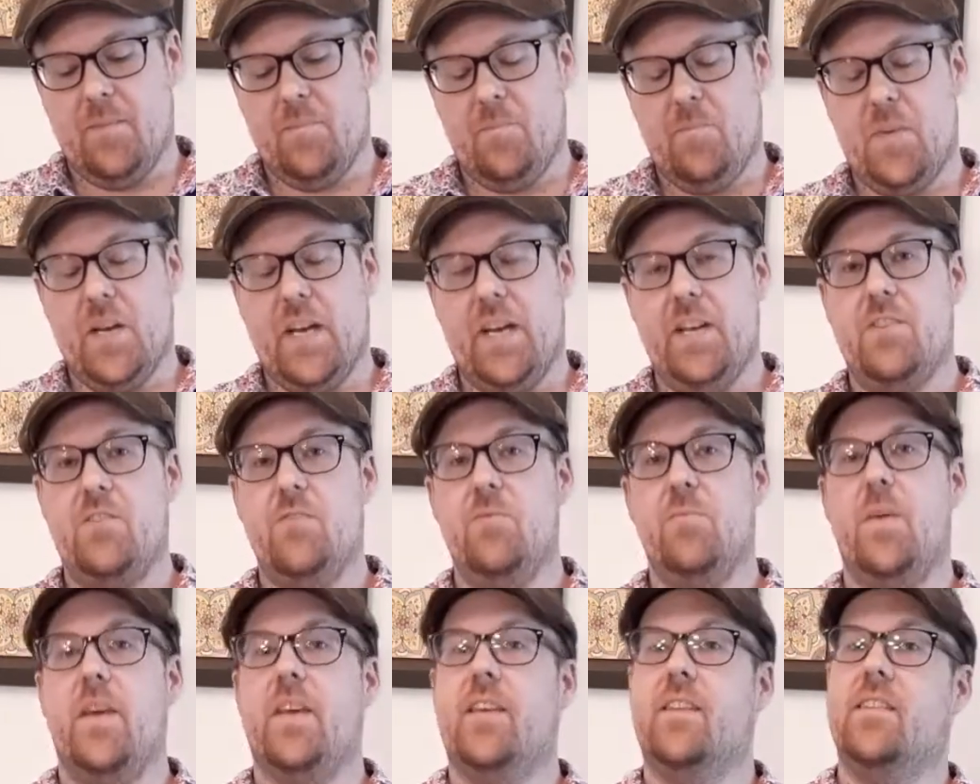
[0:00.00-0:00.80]
but I
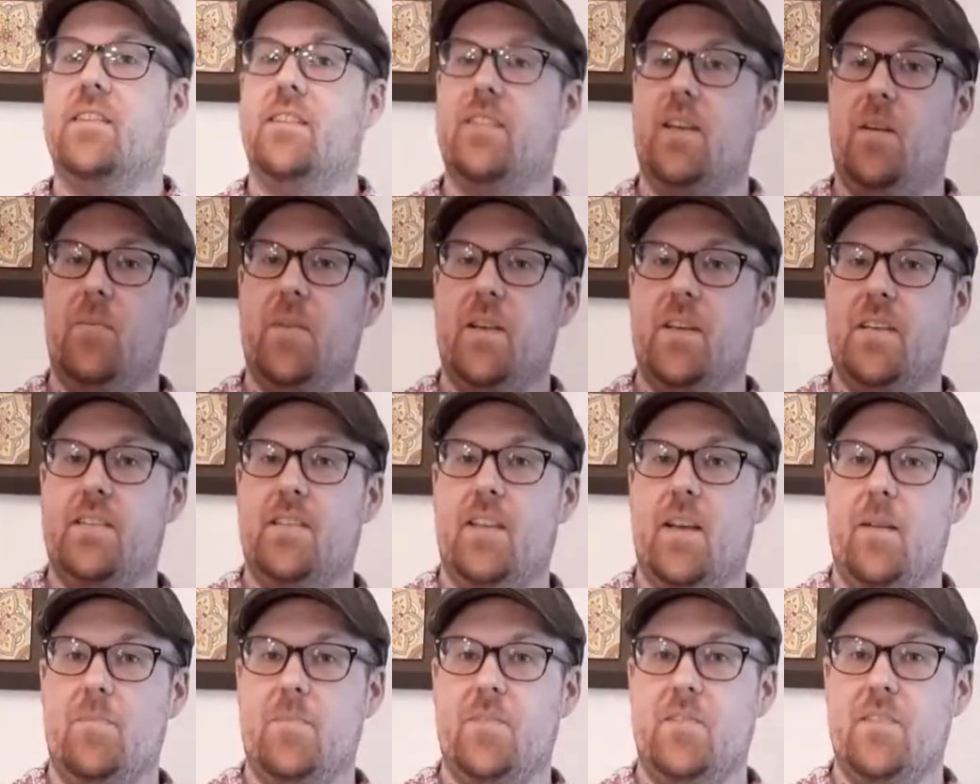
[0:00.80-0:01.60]
do make some
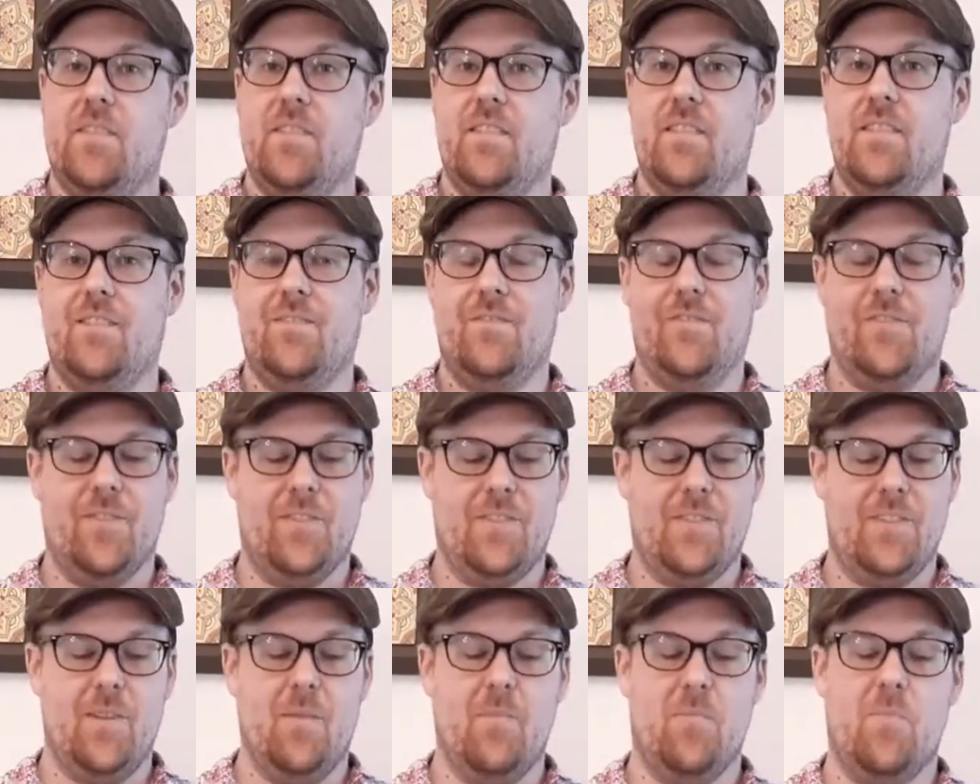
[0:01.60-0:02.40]
exceptions for
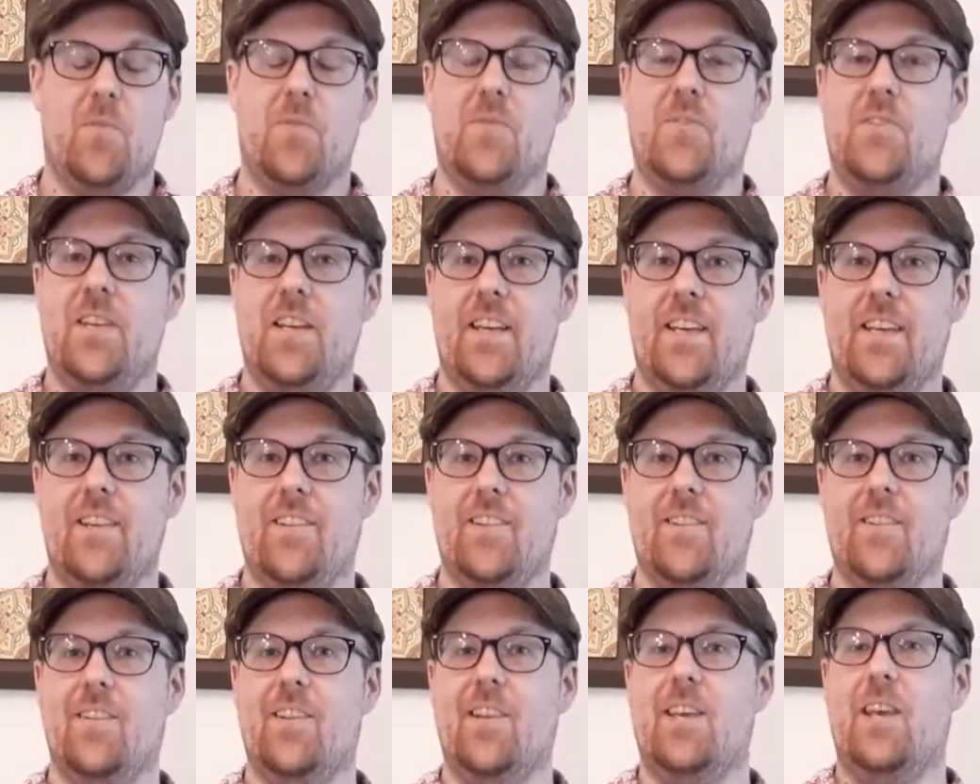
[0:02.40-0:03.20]
some
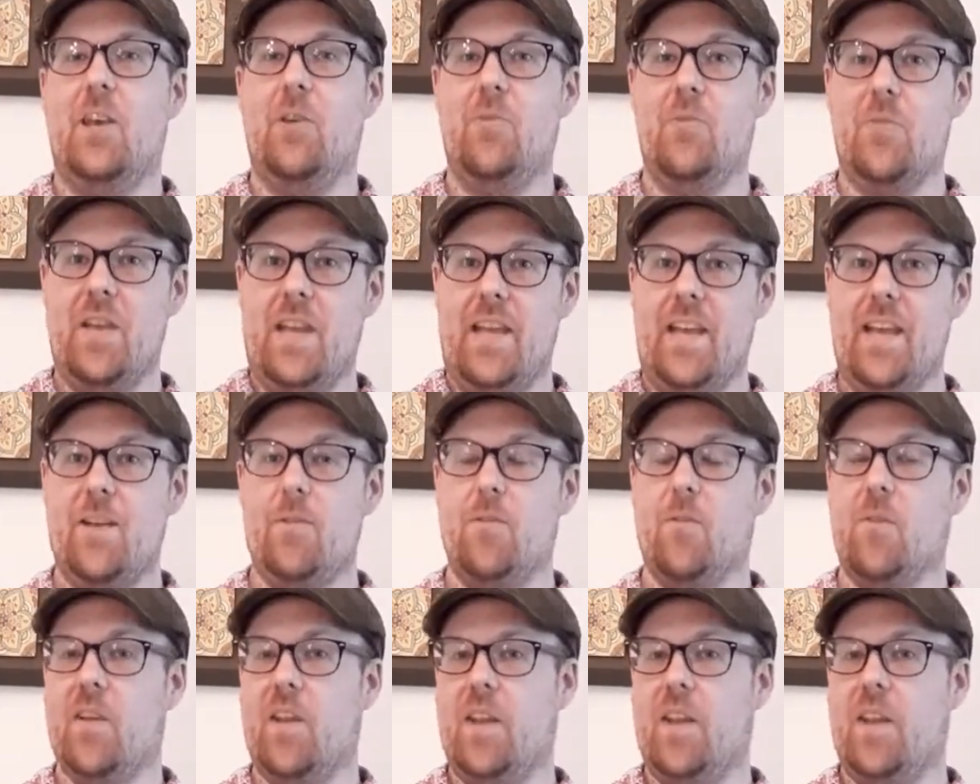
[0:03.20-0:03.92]
particularly unique or